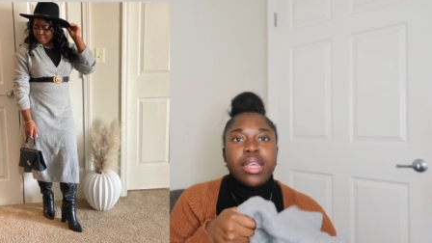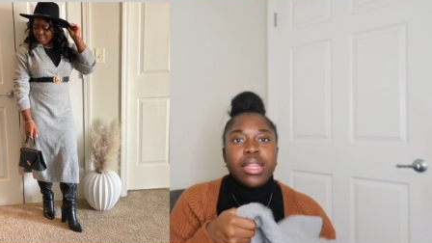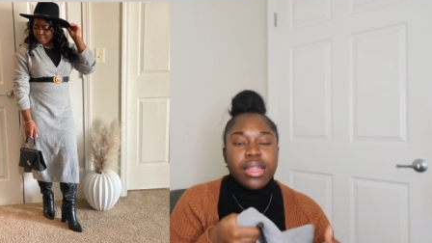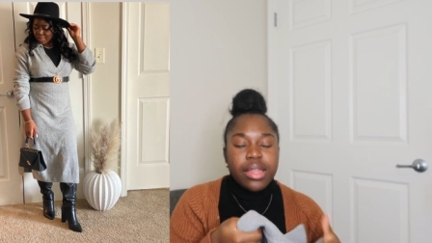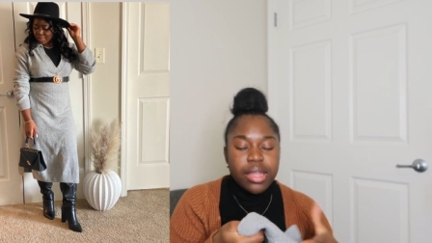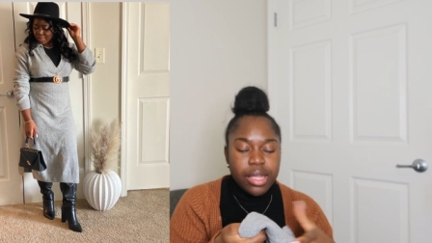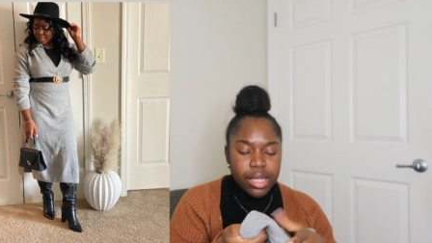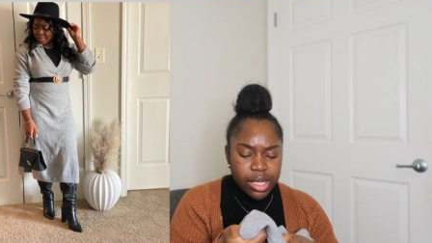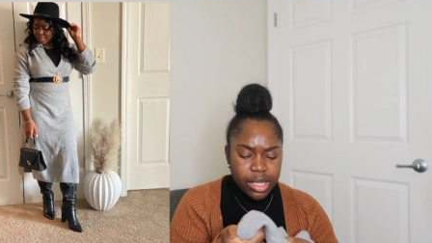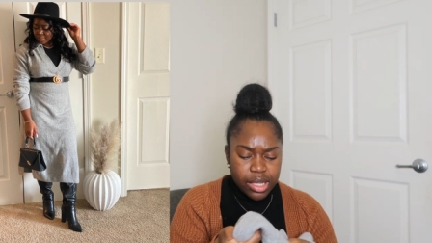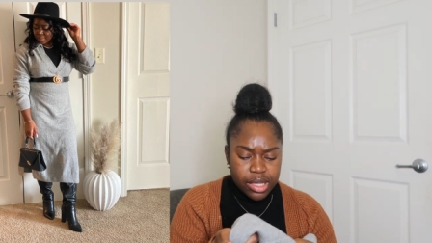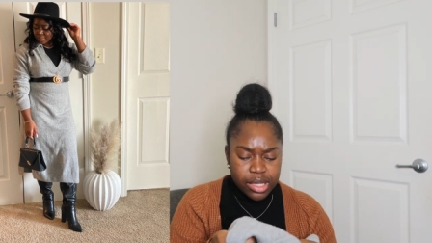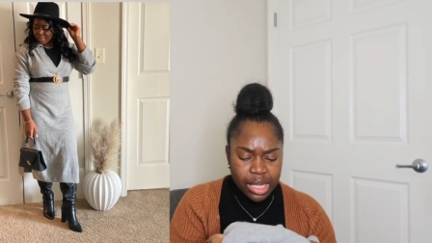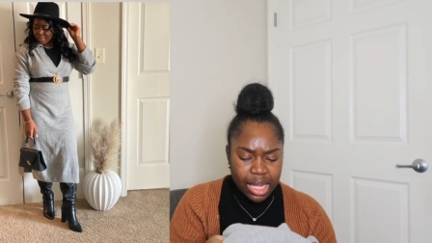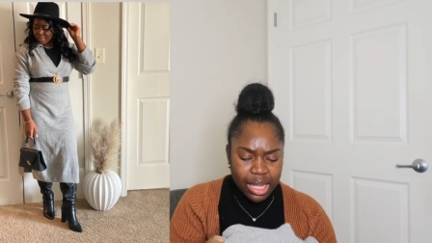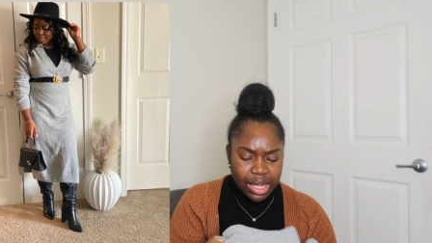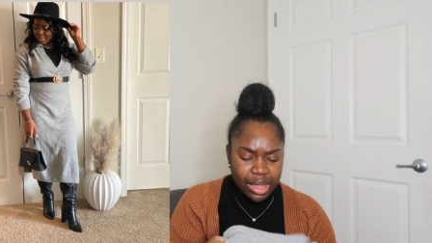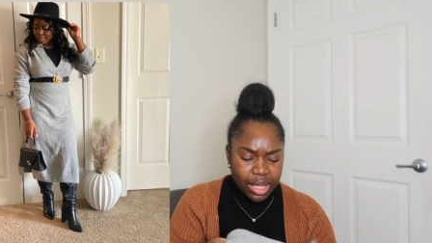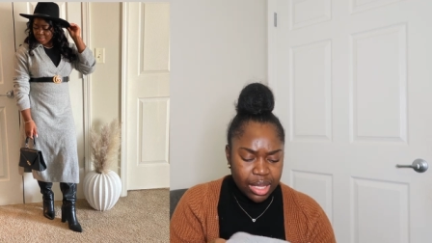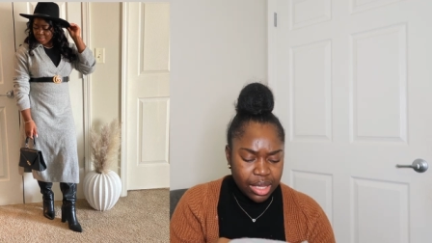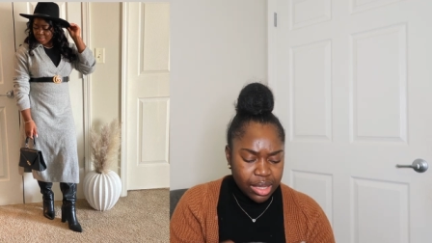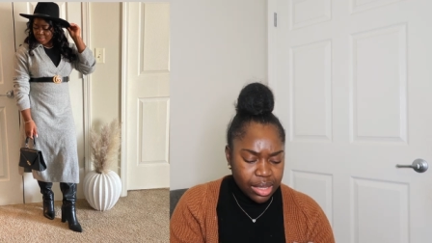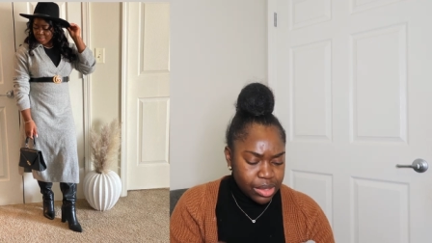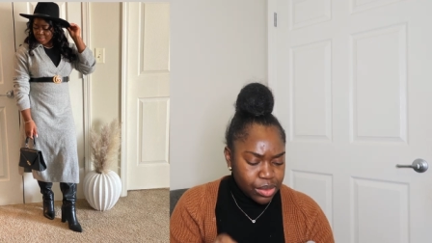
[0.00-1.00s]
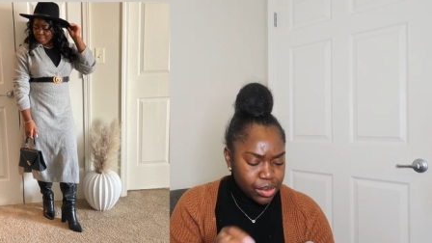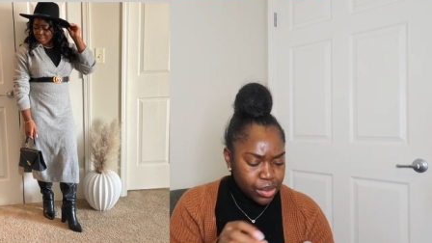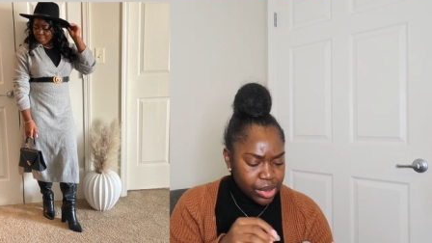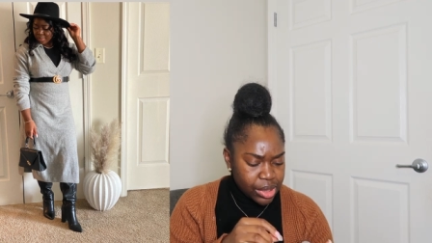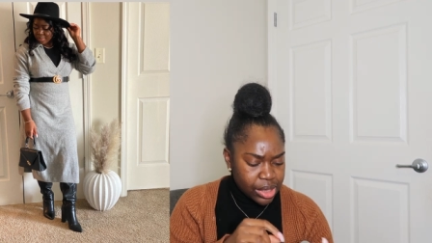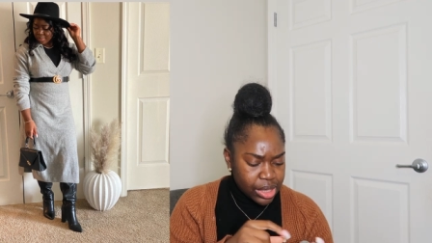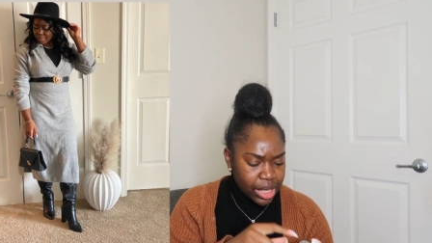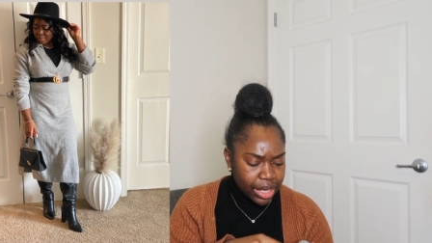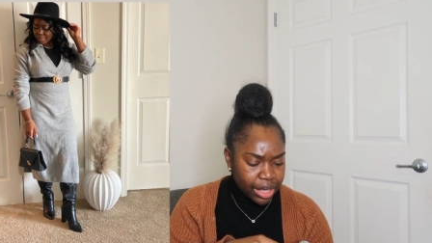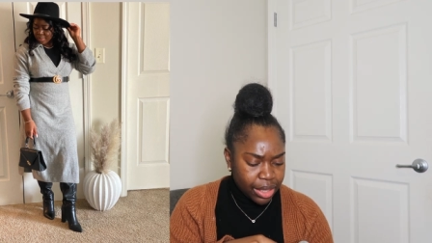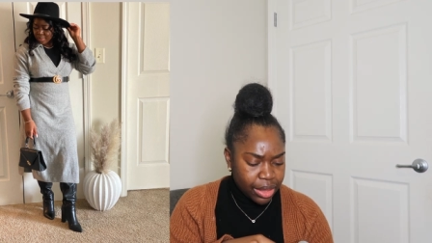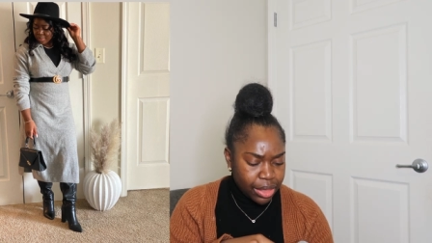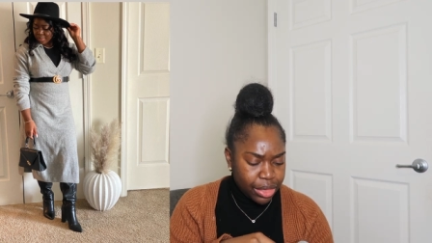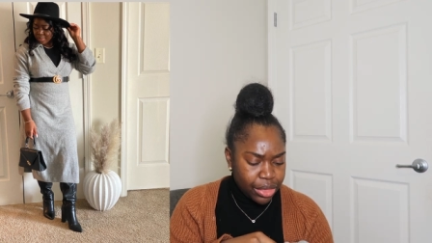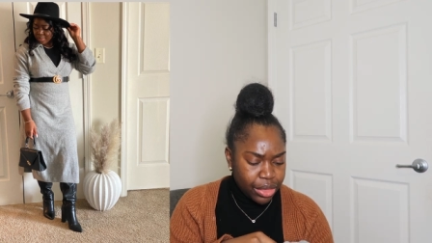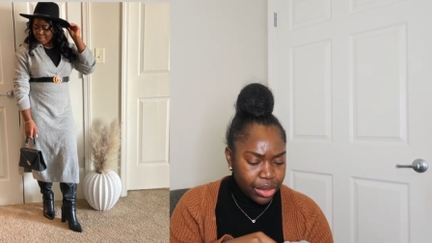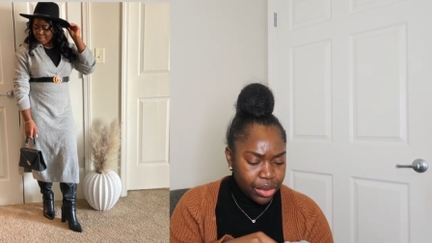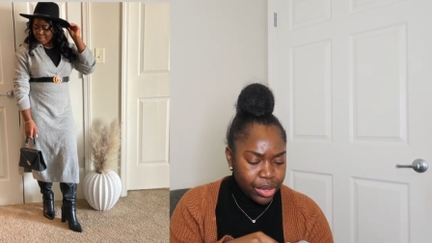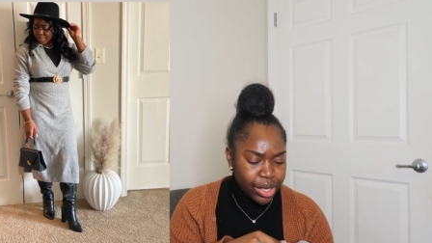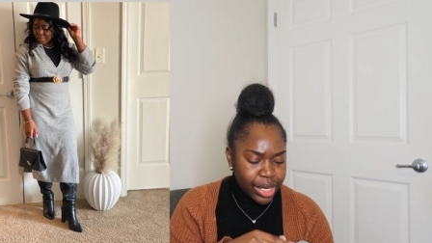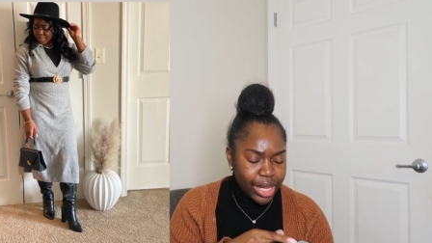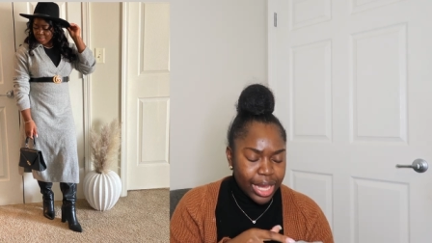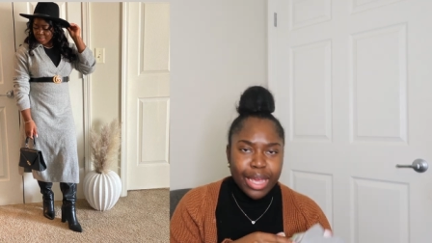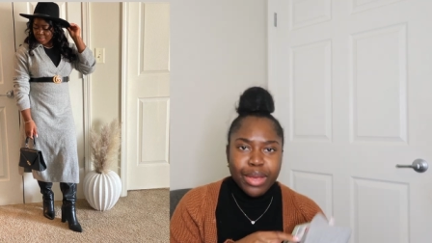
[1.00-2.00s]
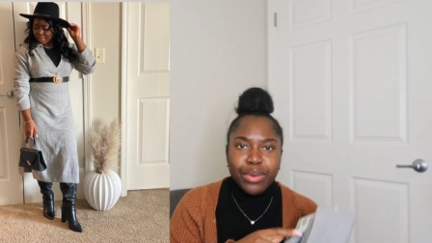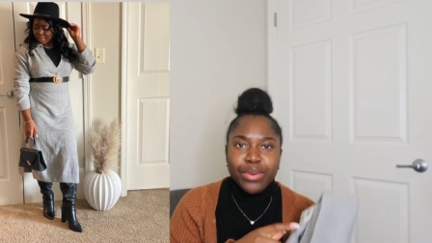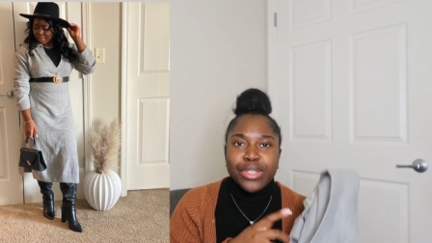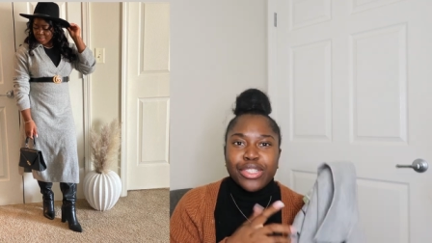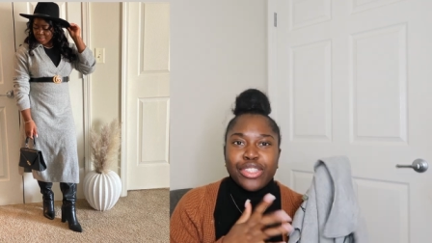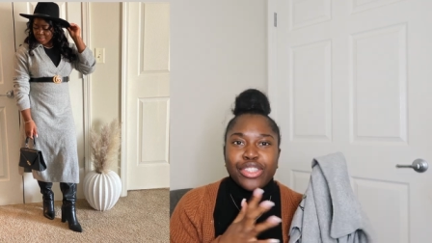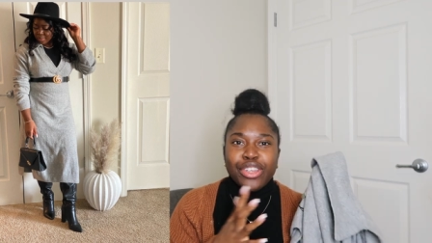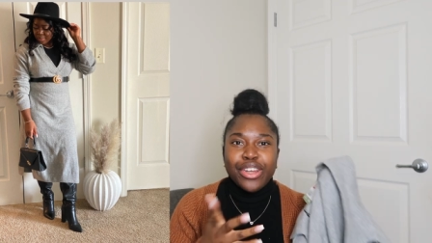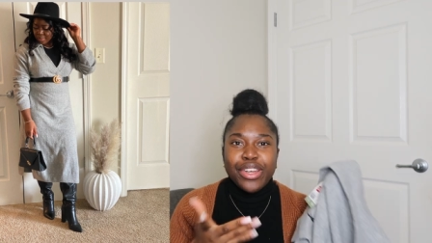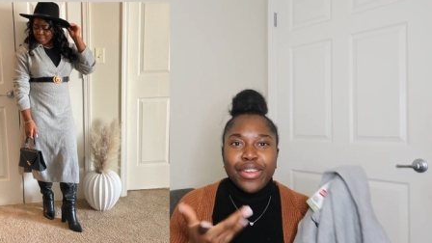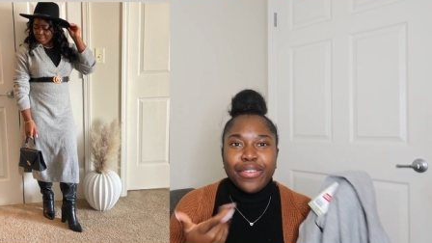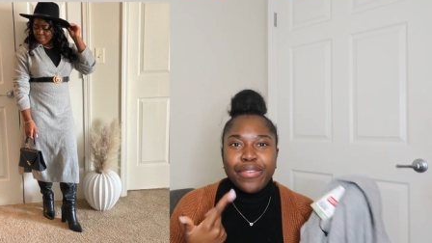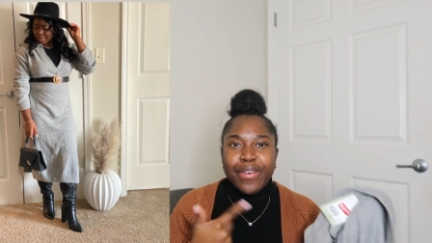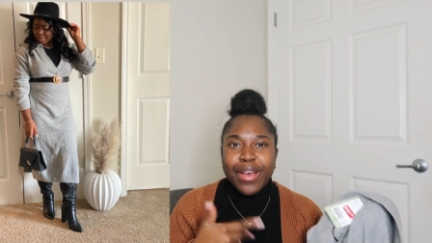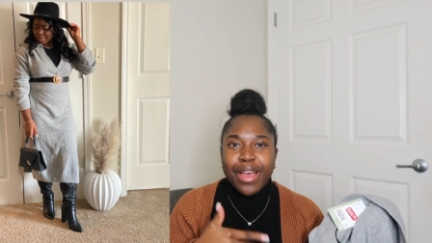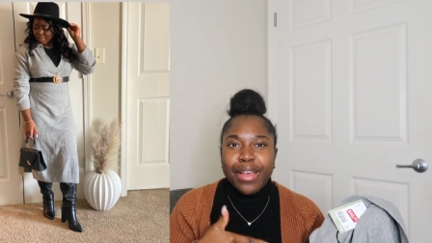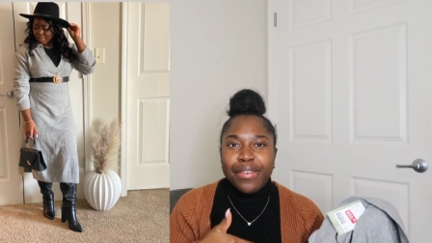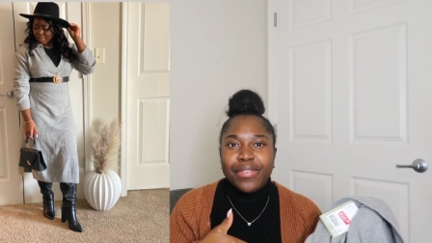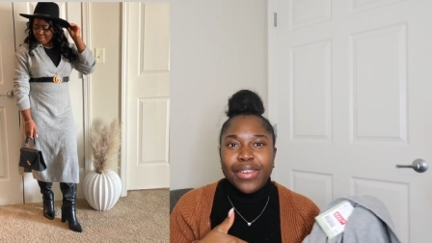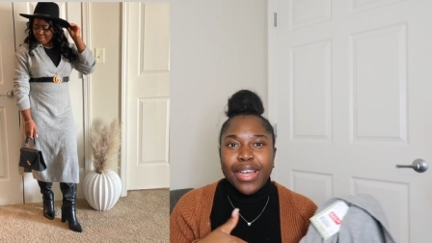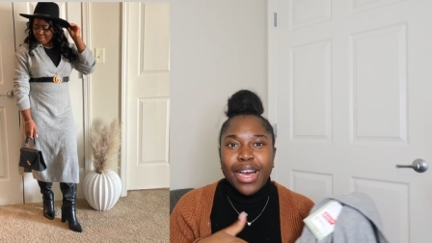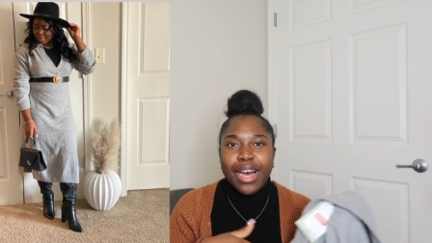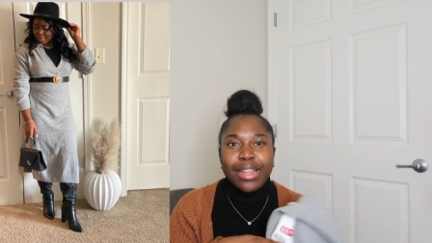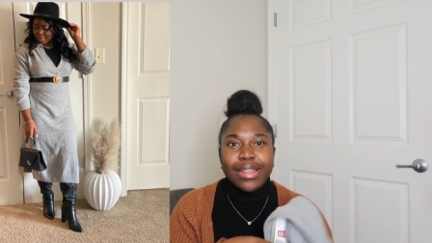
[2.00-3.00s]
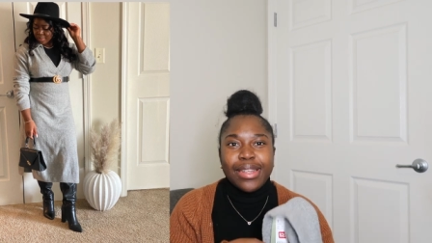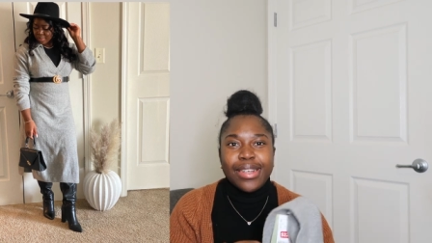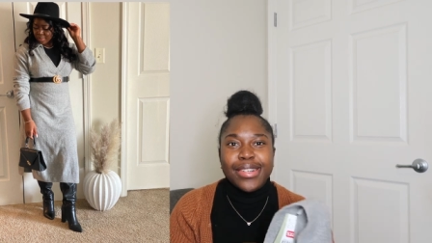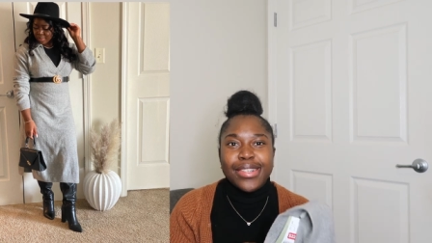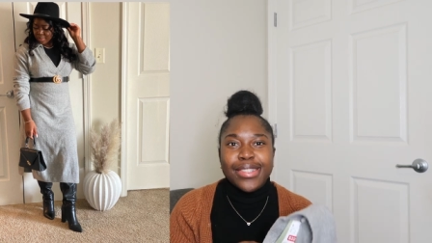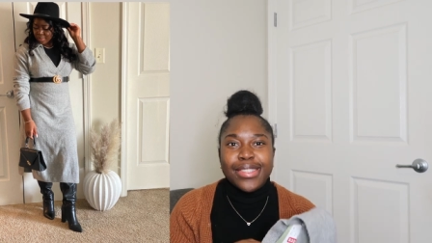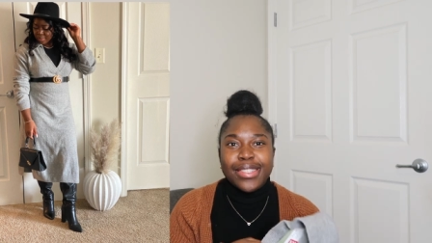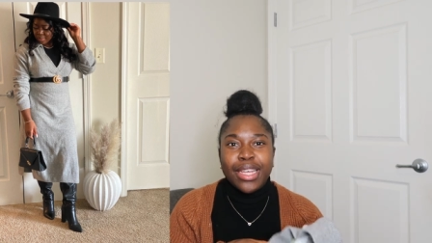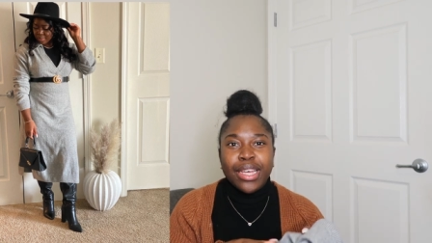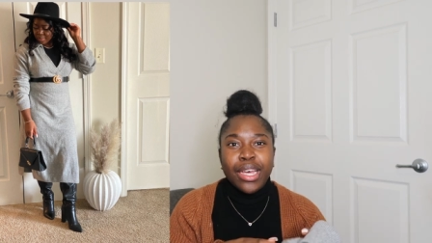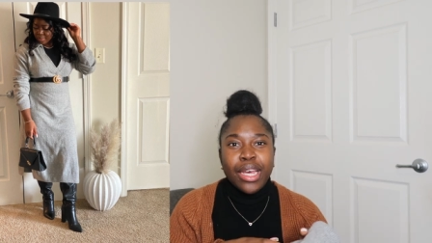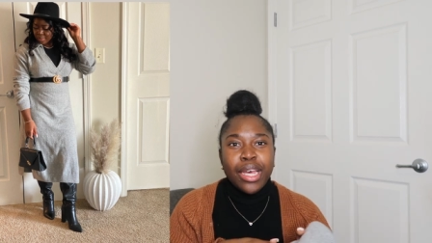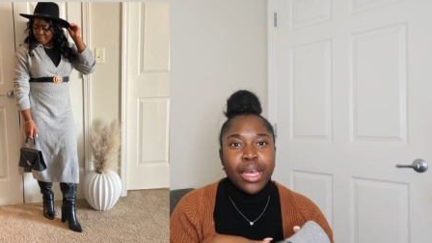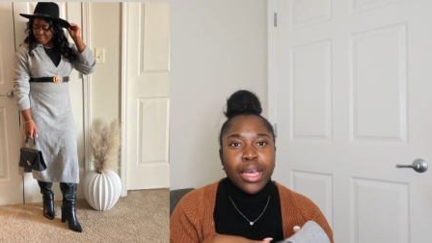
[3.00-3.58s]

These, I think this was like thirty, yeah, it was thirty-five dollars